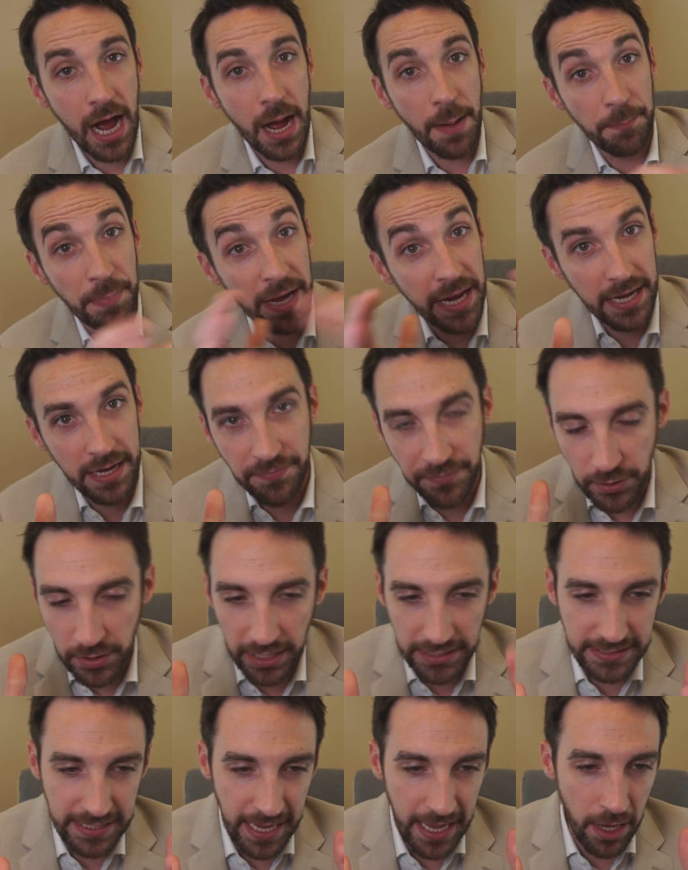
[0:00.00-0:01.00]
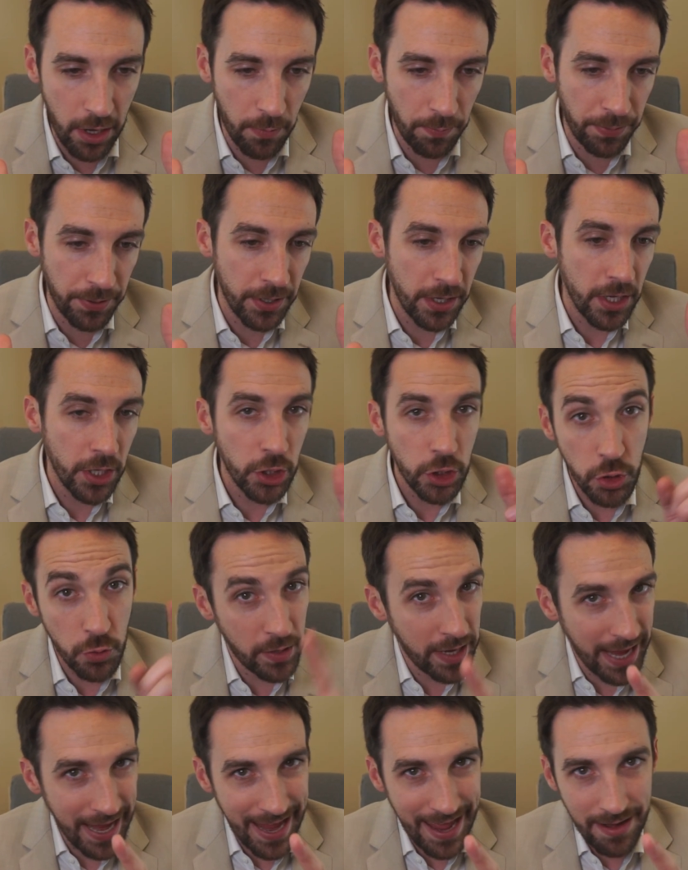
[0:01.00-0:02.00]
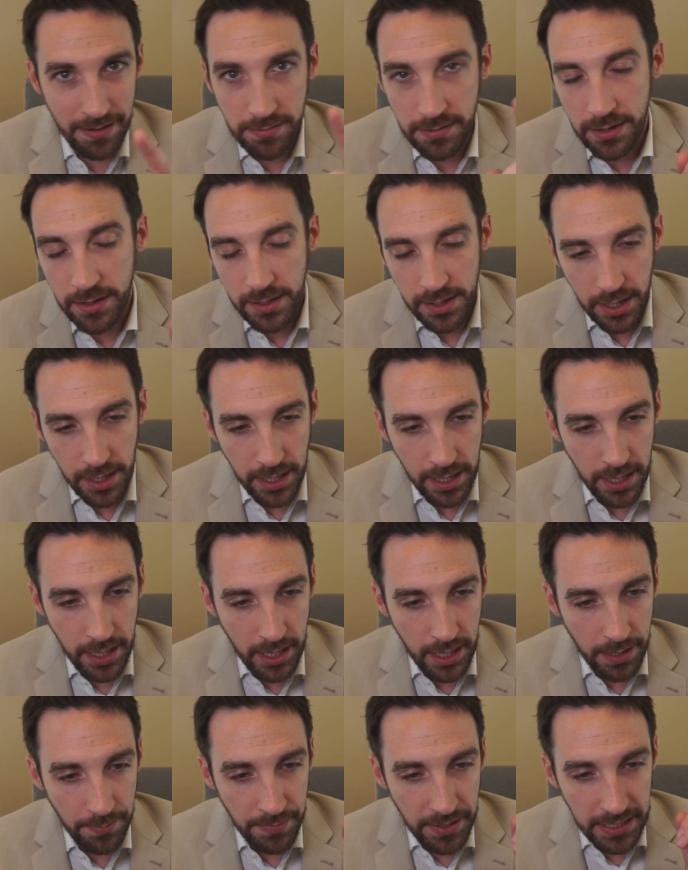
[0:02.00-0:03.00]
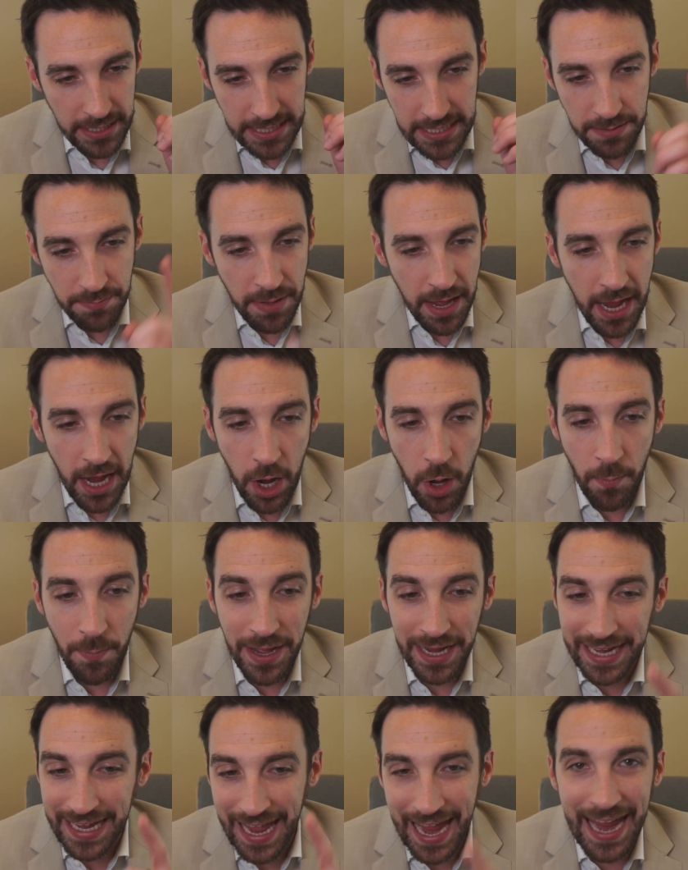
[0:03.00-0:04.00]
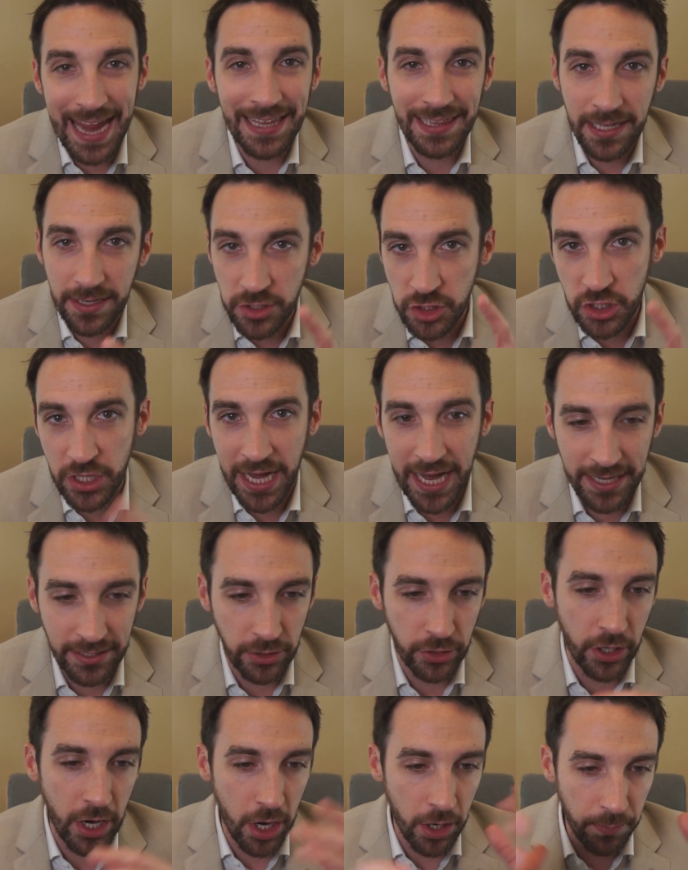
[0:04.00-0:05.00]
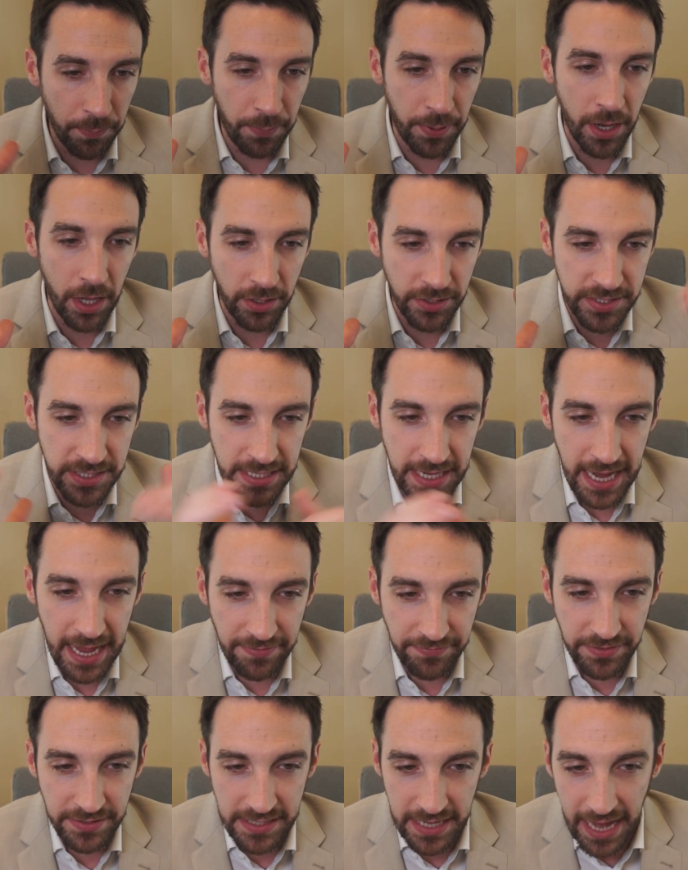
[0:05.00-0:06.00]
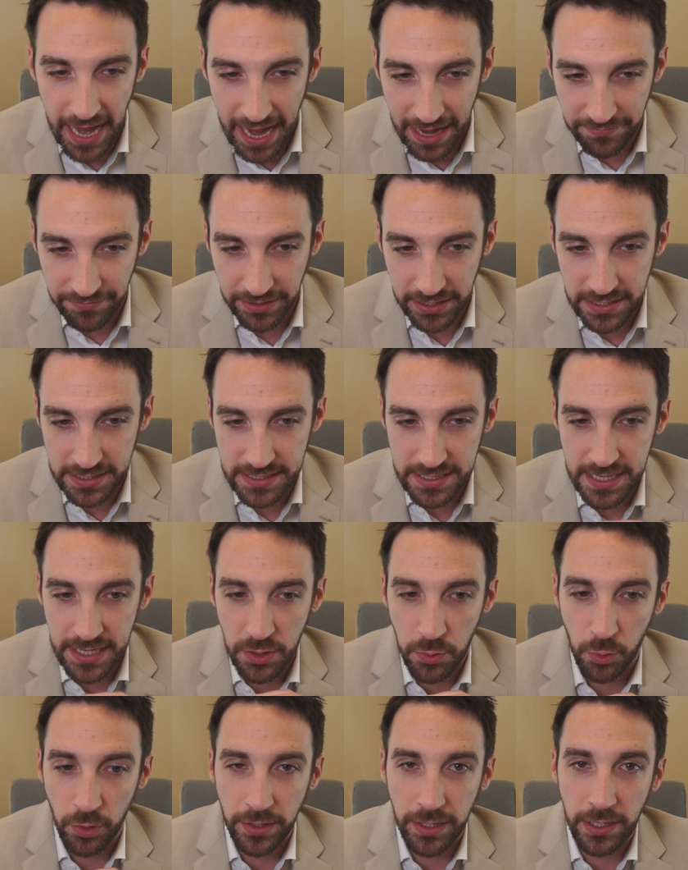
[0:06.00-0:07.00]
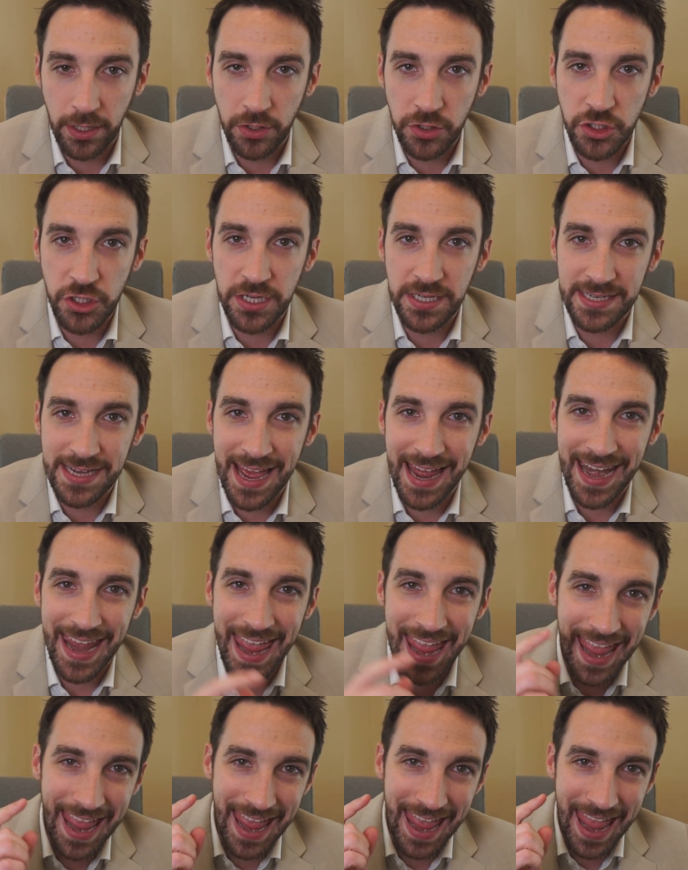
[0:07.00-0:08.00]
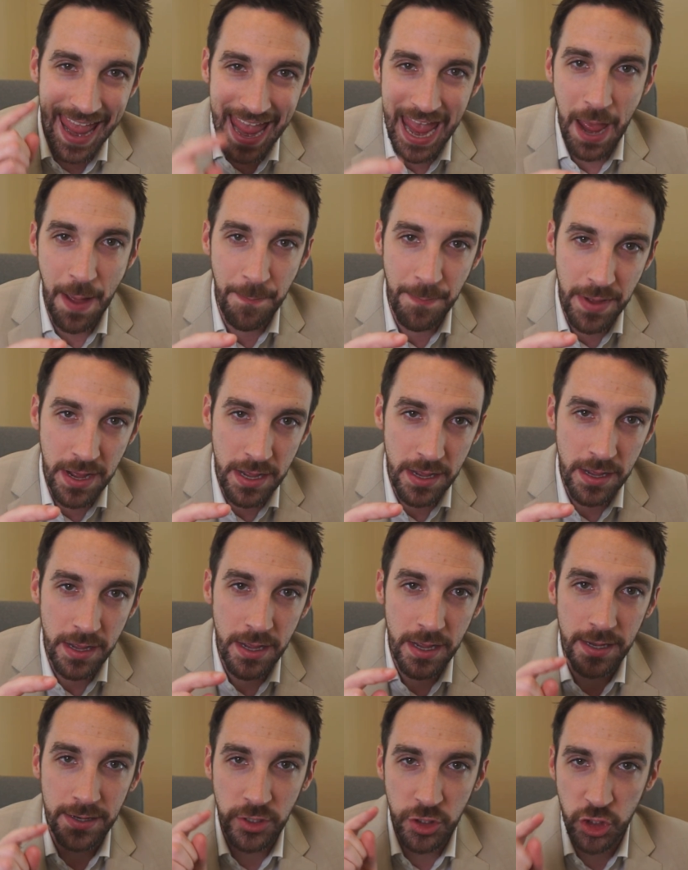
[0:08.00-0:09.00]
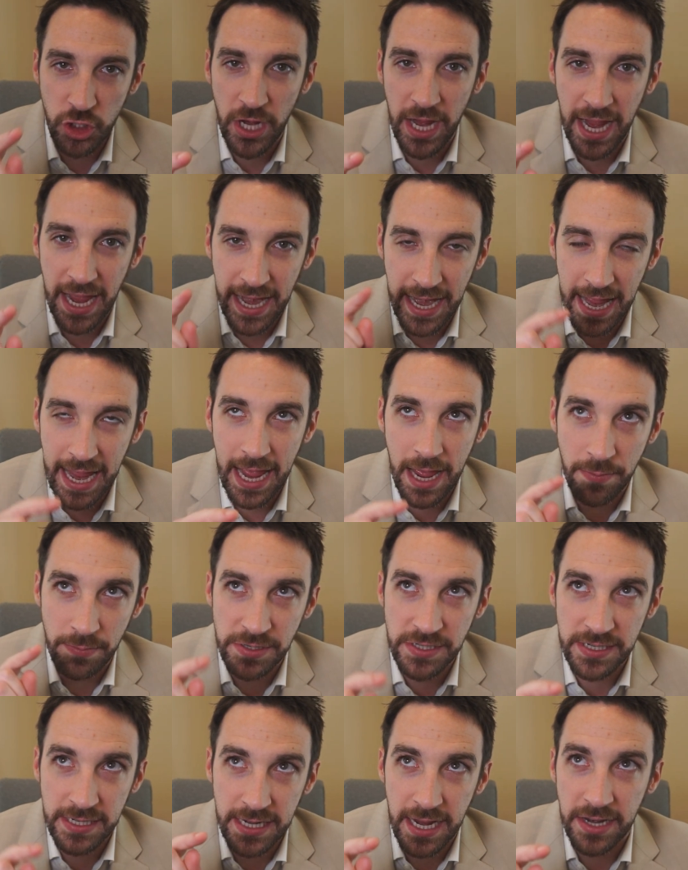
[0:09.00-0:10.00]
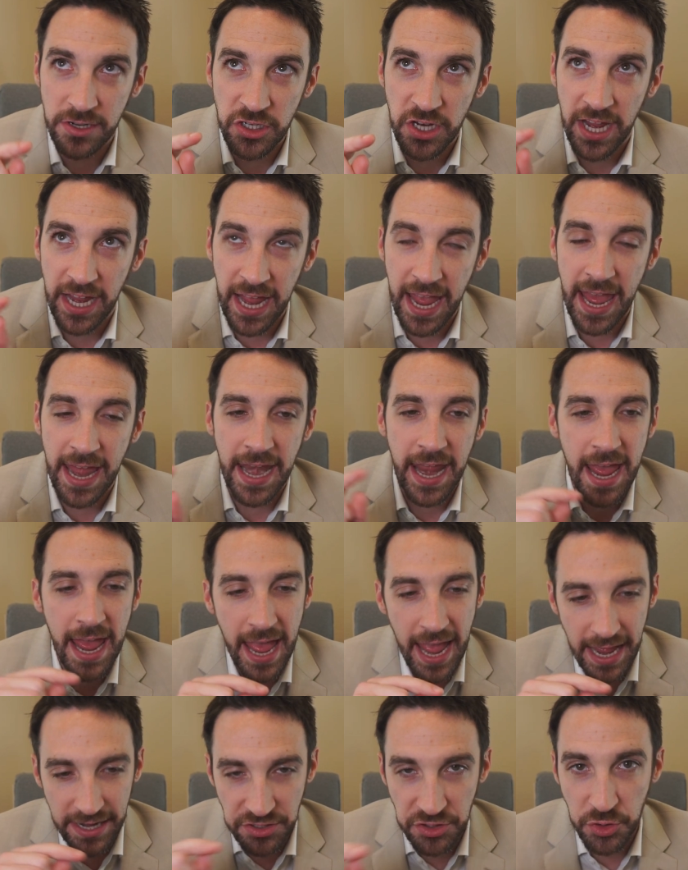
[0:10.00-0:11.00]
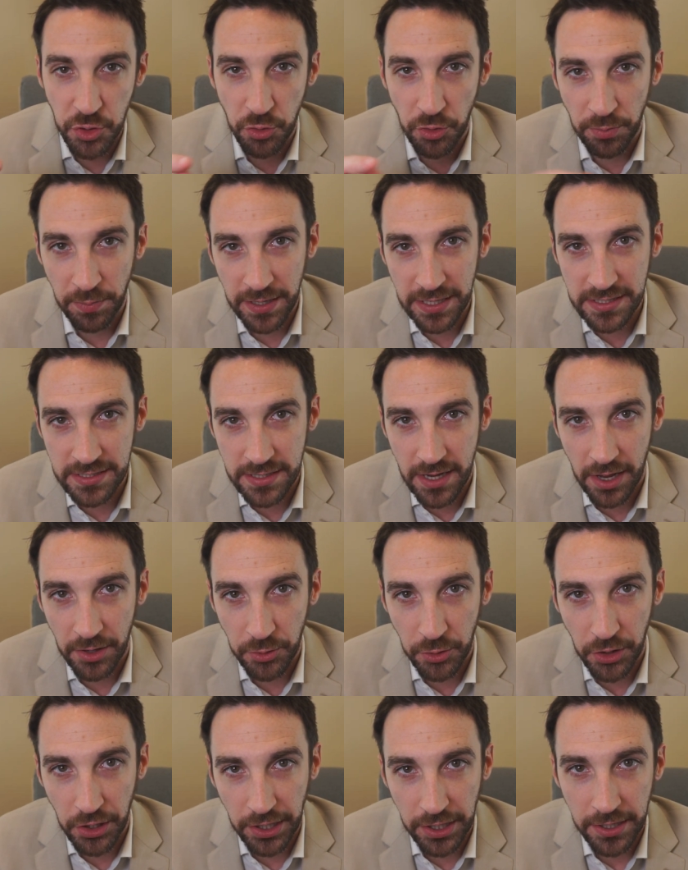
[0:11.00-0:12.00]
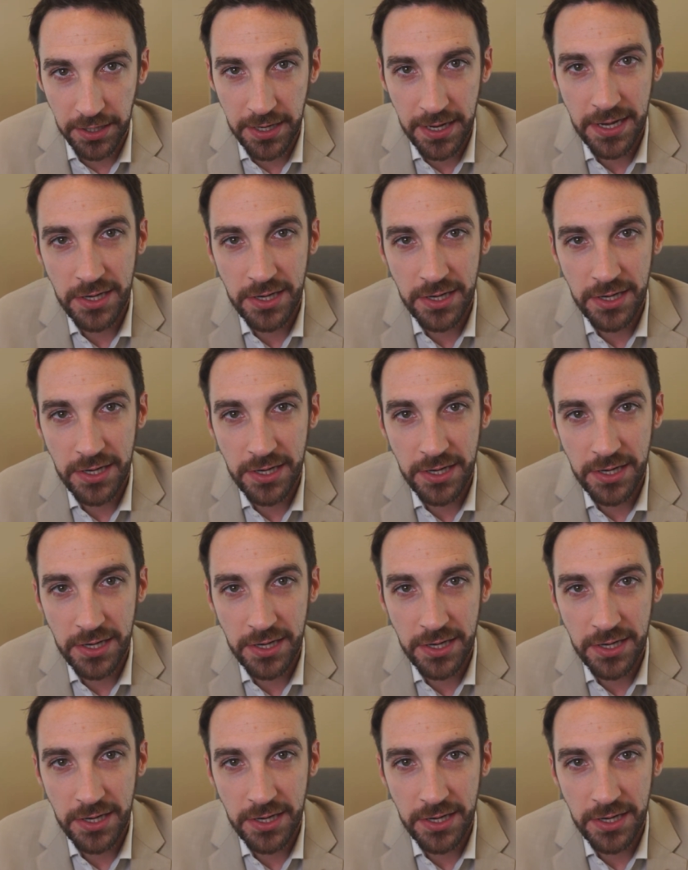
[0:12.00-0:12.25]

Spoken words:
But if you'd like to help, you can email Michaela Chandler, our policy and advocacy coordinator. She's at mchan, M-C-H-A-N, at skookumkids.org.